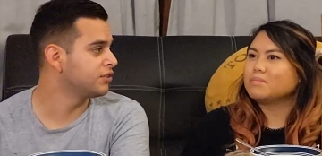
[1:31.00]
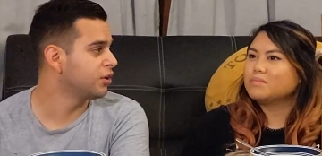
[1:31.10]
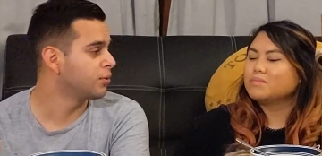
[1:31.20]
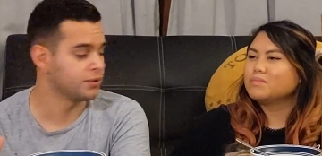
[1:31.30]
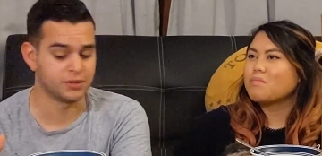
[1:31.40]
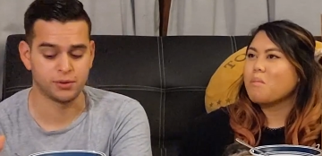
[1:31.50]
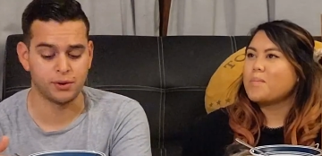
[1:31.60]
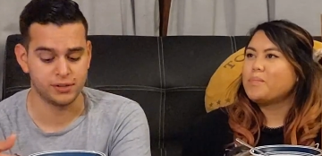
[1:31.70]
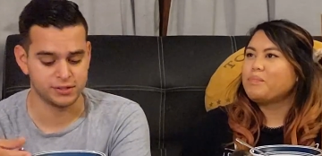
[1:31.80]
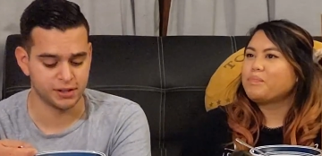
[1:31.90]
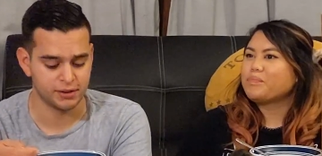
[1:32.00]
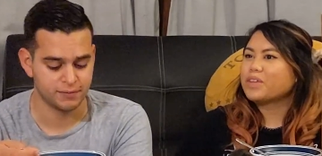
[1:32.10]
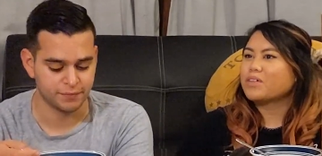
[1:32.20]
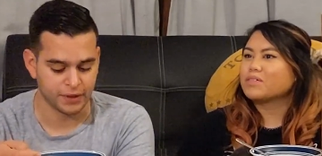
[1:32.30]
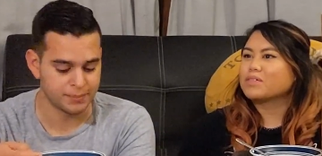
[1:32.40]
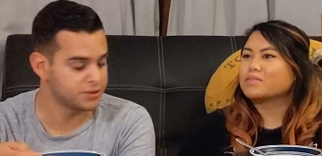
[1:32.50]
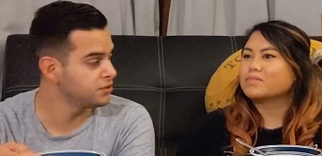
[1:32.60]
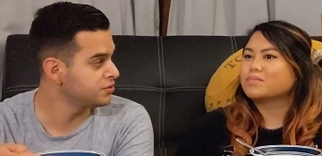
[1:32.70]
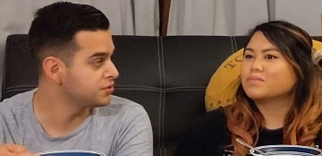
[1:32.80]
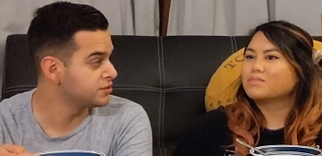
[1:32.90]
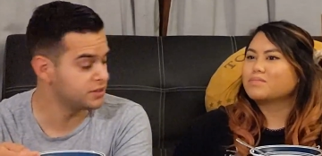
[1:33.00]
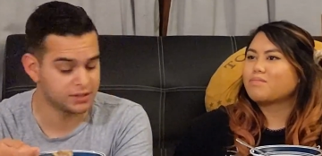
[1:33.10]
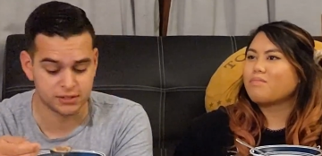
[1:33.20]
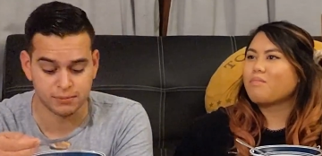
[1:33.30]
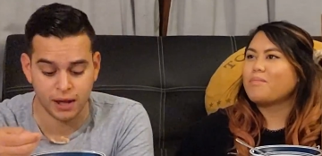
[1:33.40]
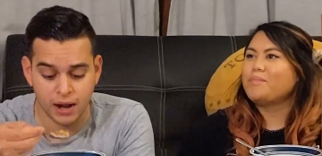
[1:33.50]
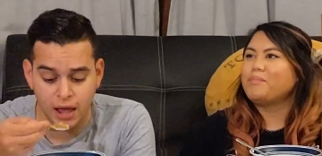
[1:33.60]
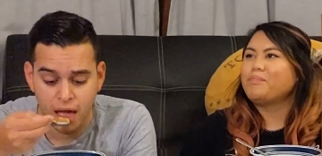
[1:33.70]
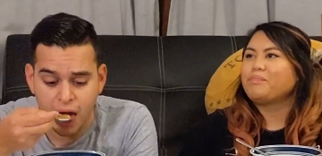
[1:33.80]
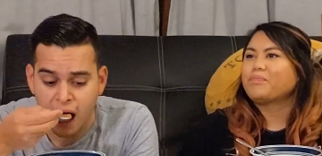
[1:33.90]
Speaker 1: and lower the toilet seat. I'm sure there's statistics about it.